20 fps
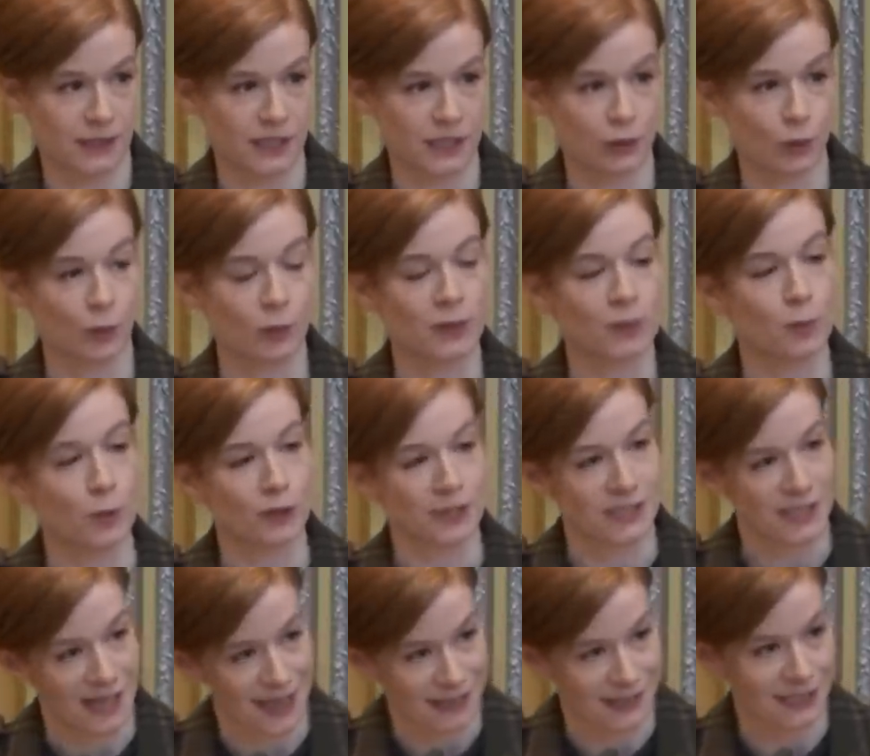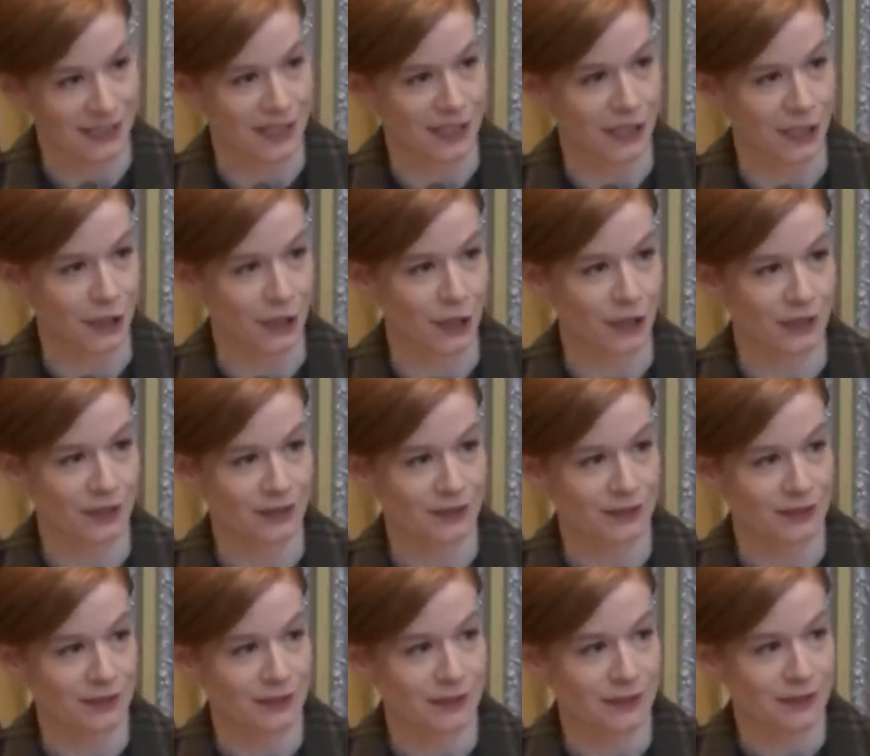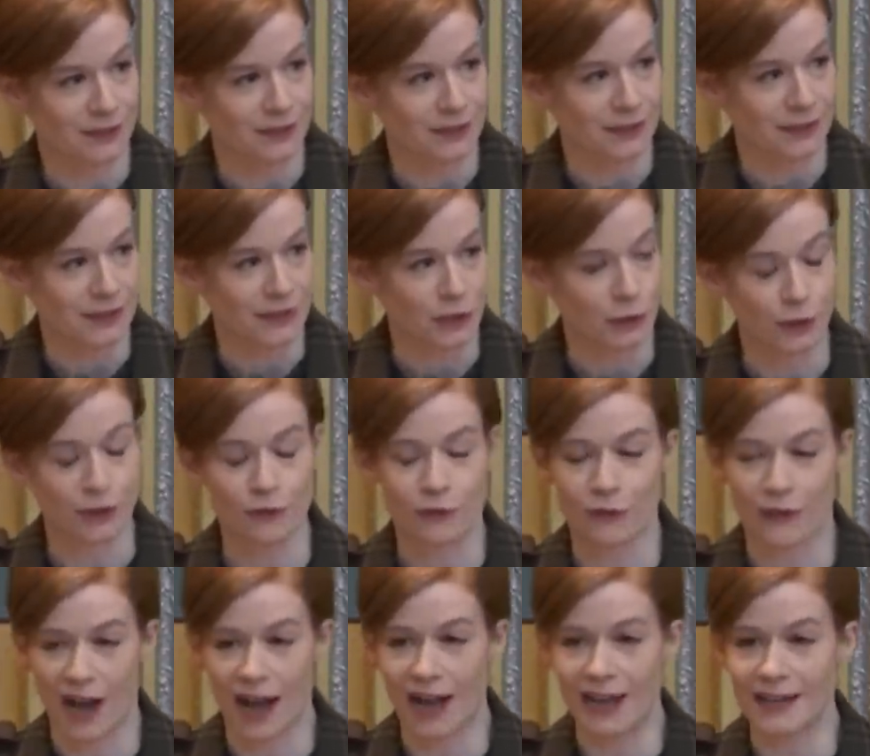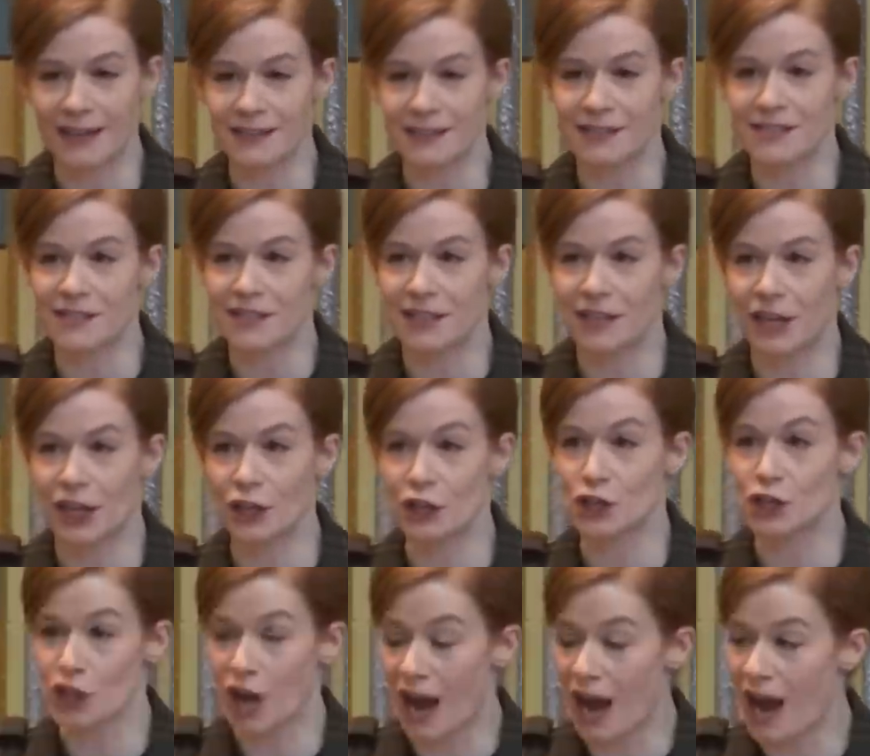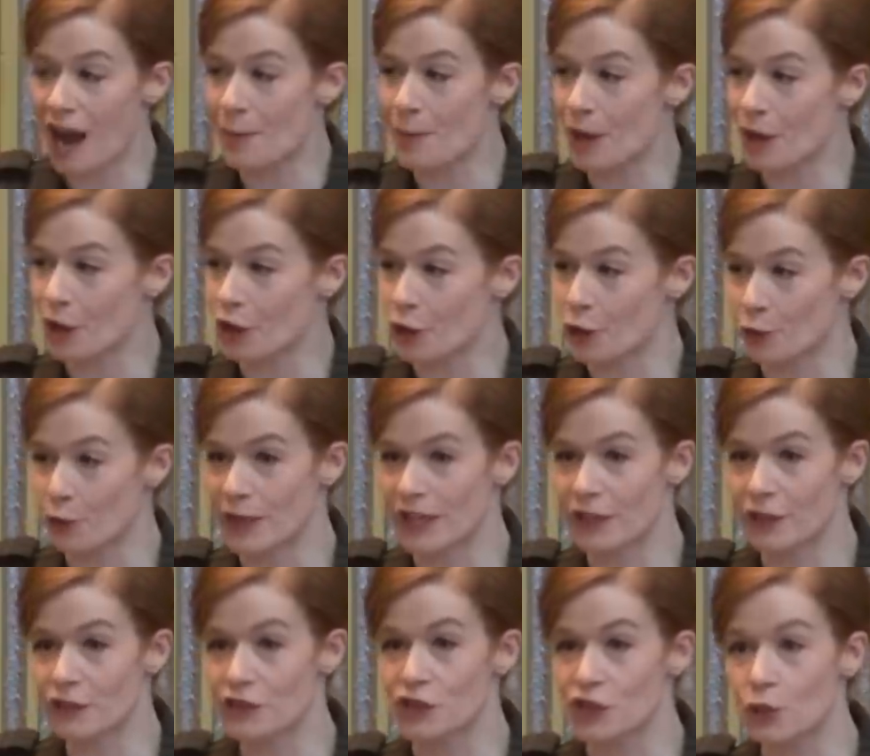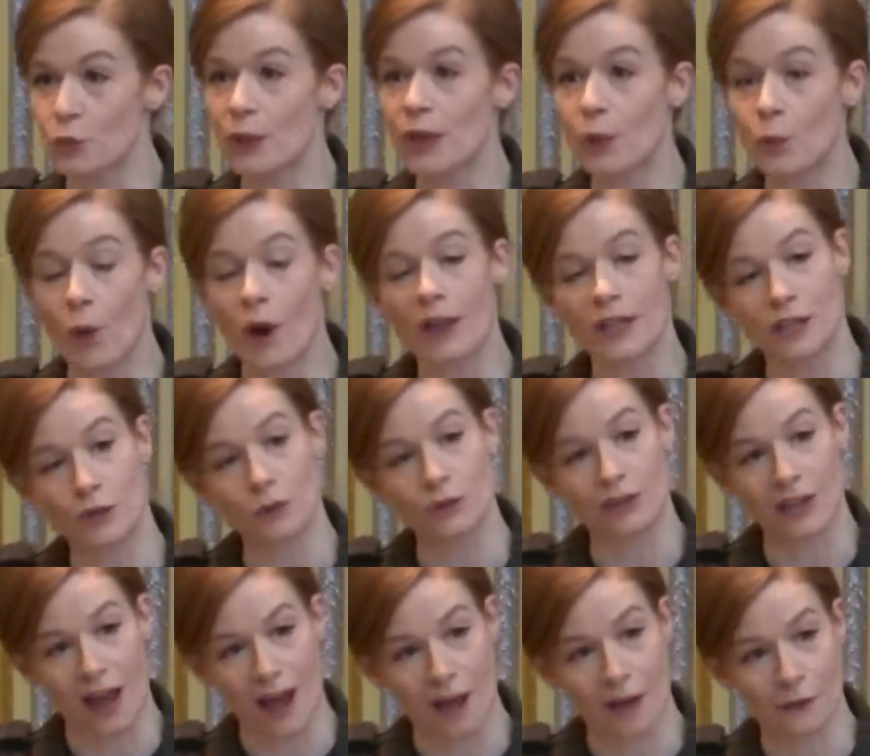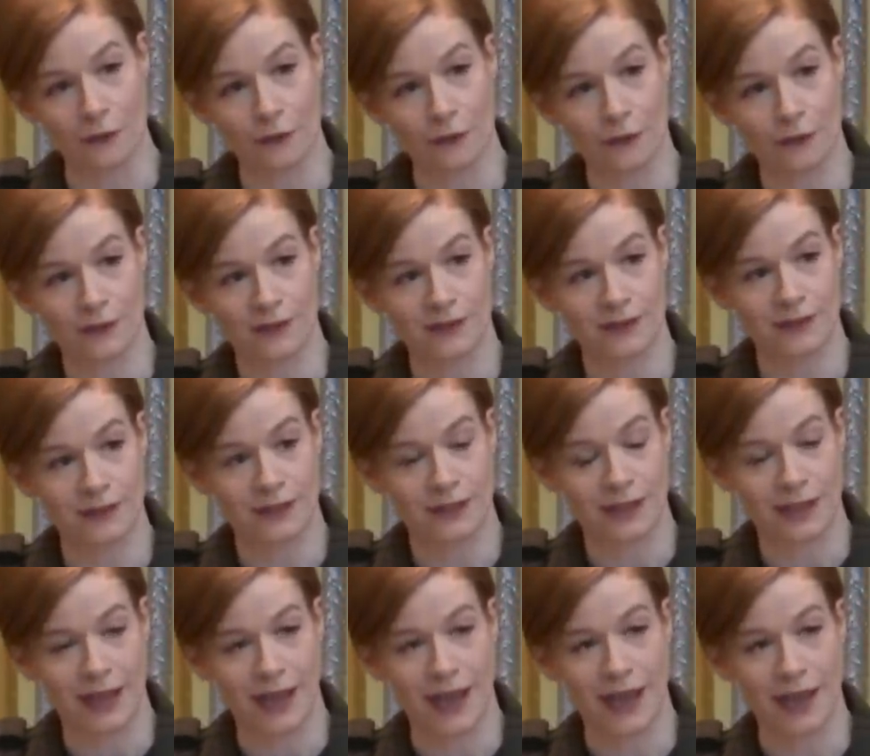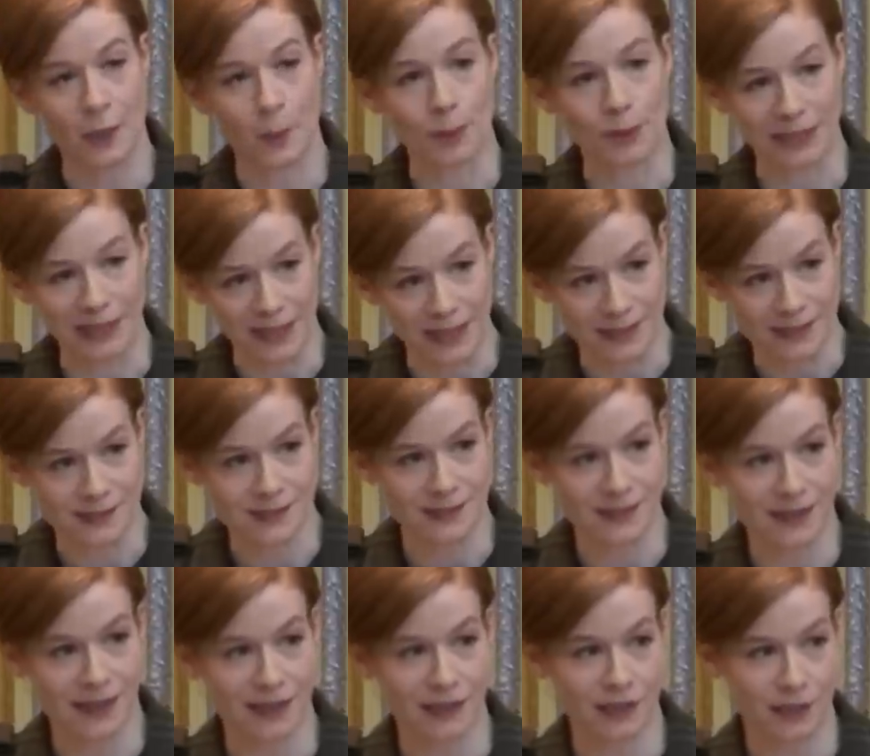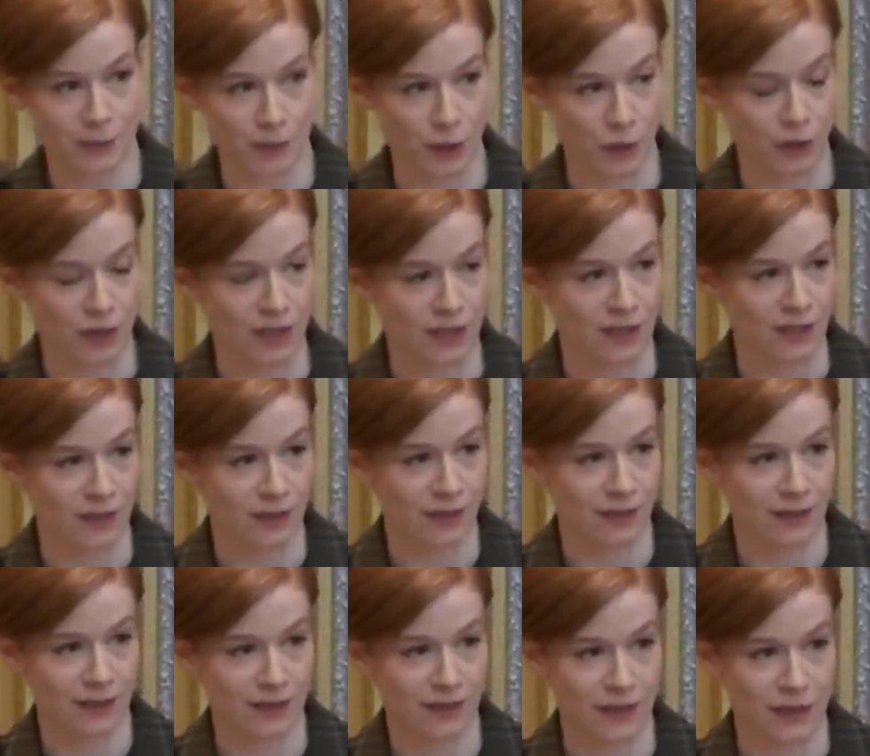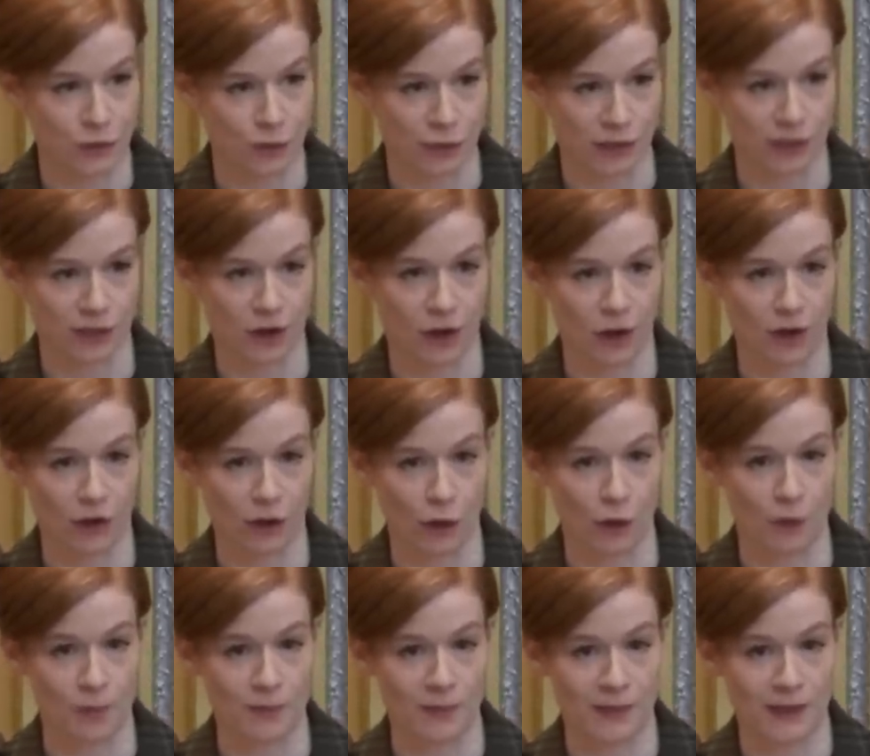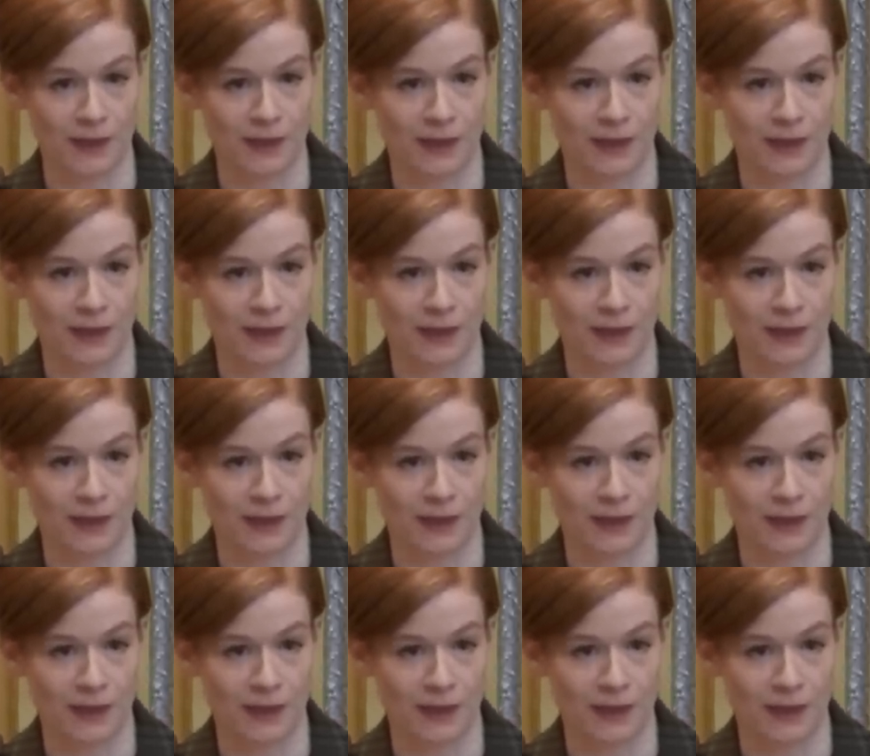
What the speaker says: You will be protected here. You can find a job, a career, doing what you love, and a place and a community that you can call home.